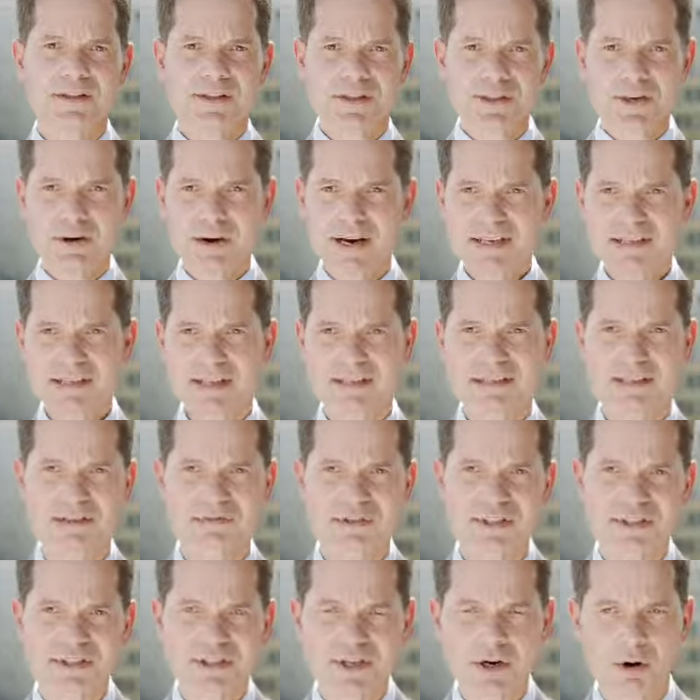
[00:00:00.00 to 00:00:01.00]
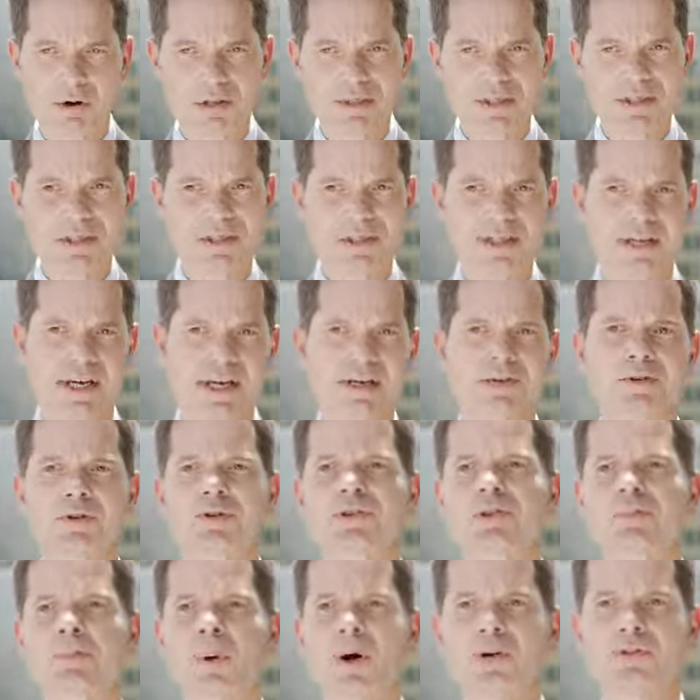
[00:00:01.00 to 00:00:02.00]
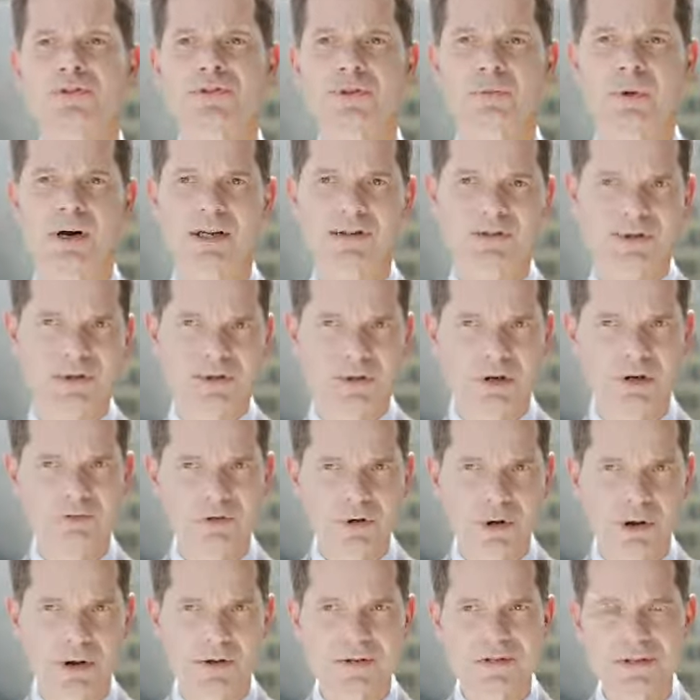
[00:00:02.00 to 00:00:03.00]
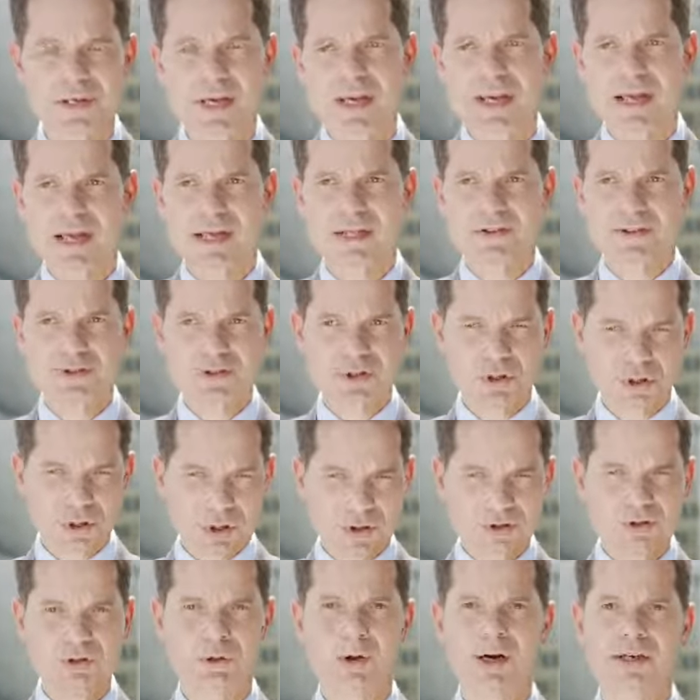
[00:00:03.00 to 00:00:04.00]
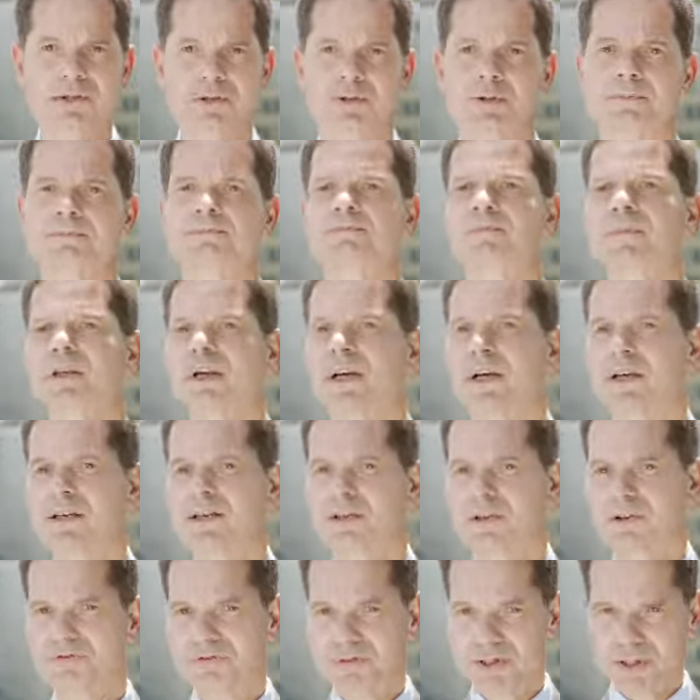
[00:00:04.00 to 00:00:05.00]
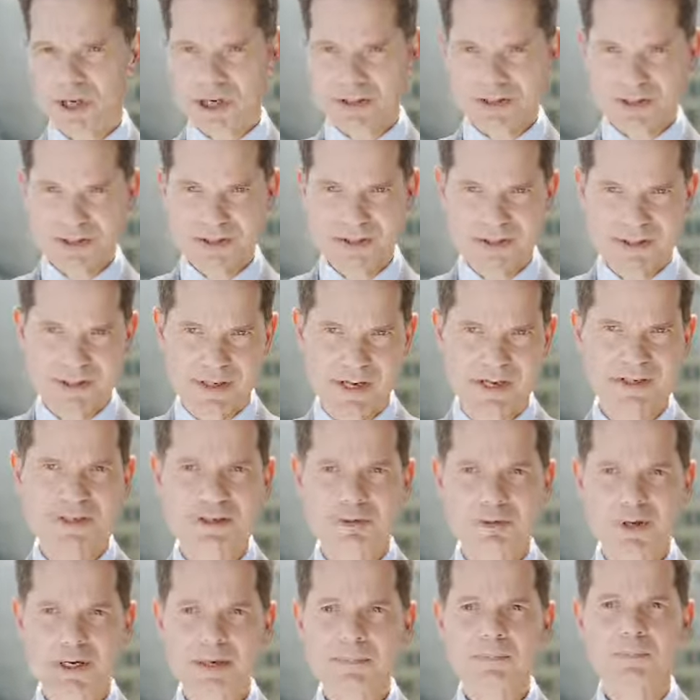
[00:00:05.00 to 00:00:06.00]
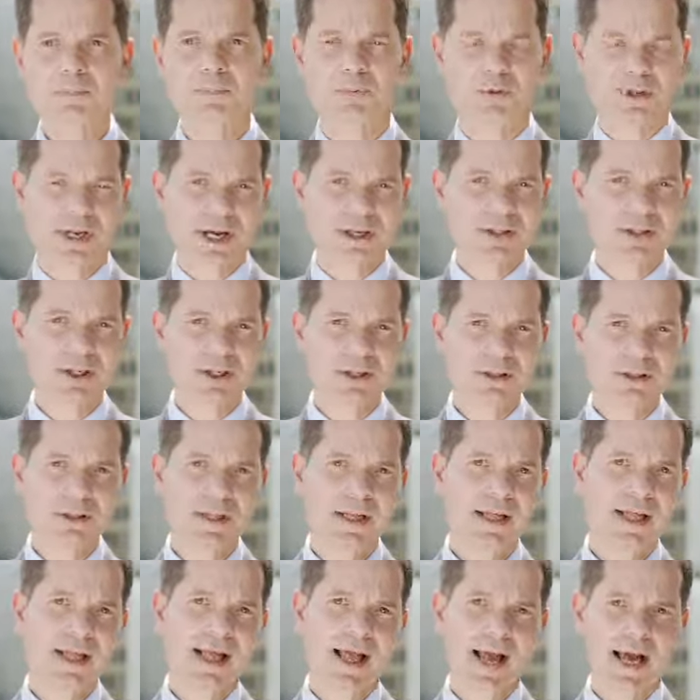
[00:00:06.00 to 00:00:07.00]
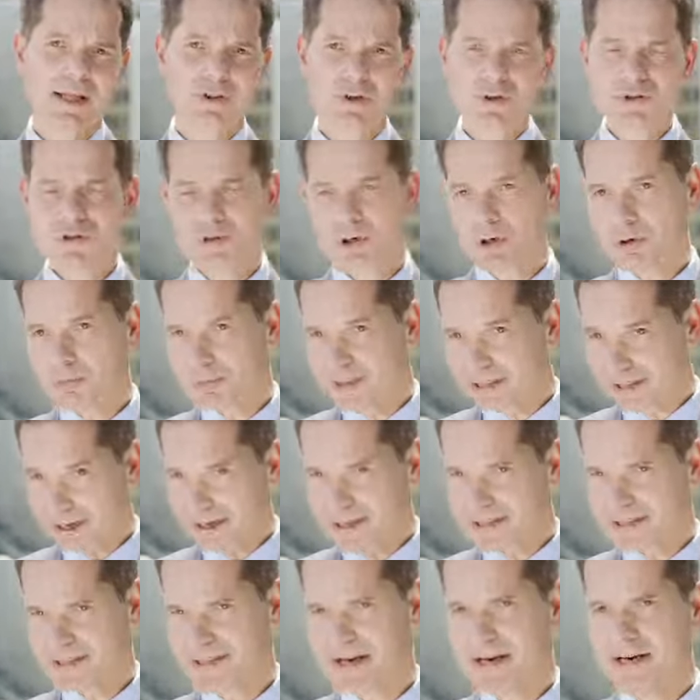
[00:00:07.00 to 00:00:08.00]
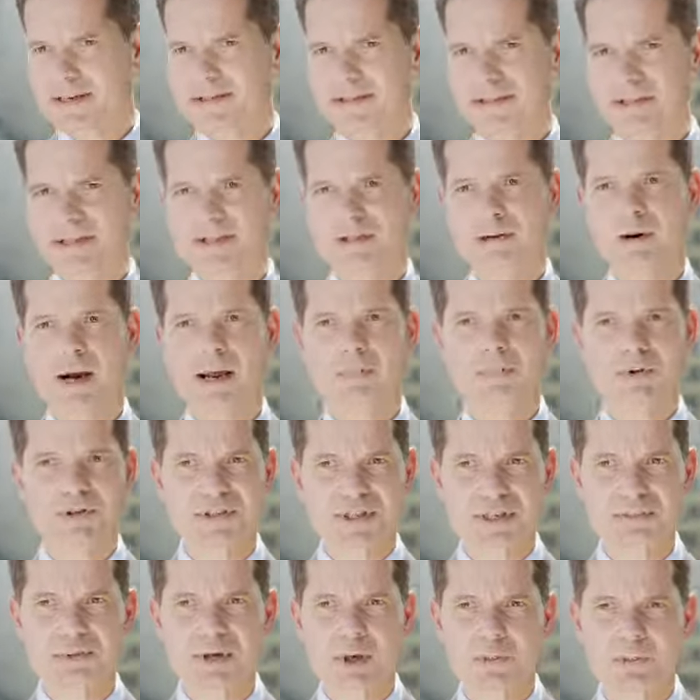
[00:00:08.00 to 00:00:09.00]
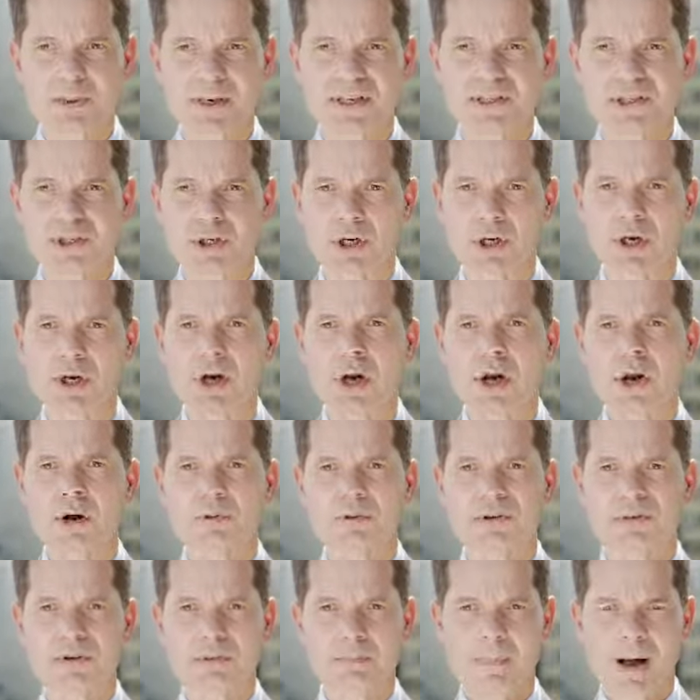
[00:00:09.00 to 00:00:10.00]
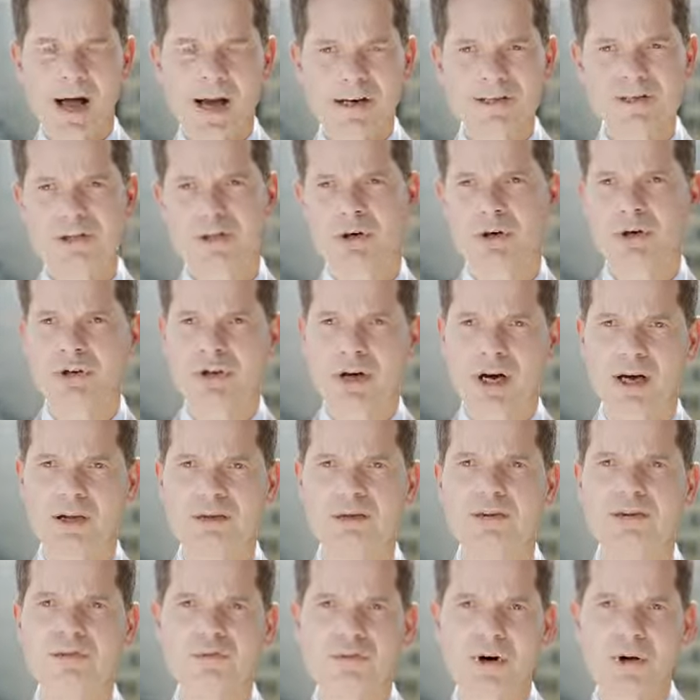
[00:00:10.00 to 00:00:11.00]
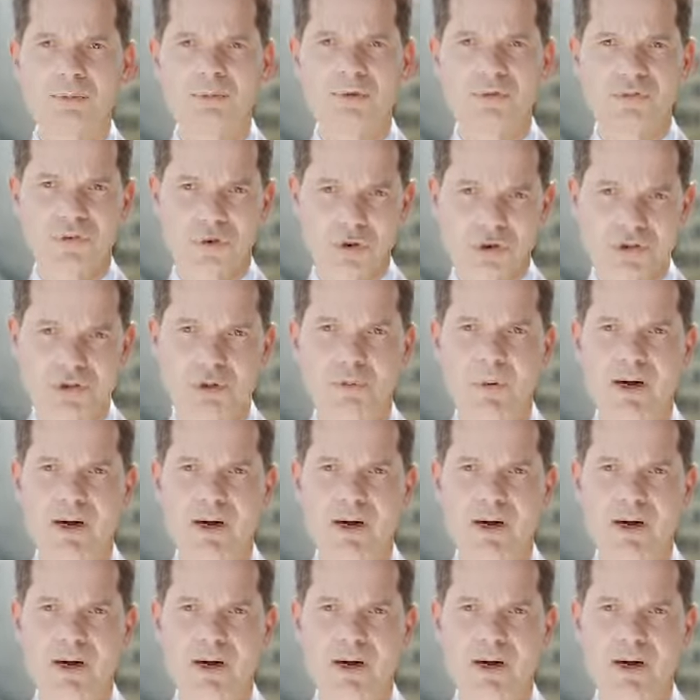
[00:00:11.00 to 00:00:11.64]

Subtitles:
in the US activity, all the indicators point toward a soft growth in the second quarter. Confidence in industry, production, and also retail sales describe a similar picture with a marked slowdown from the first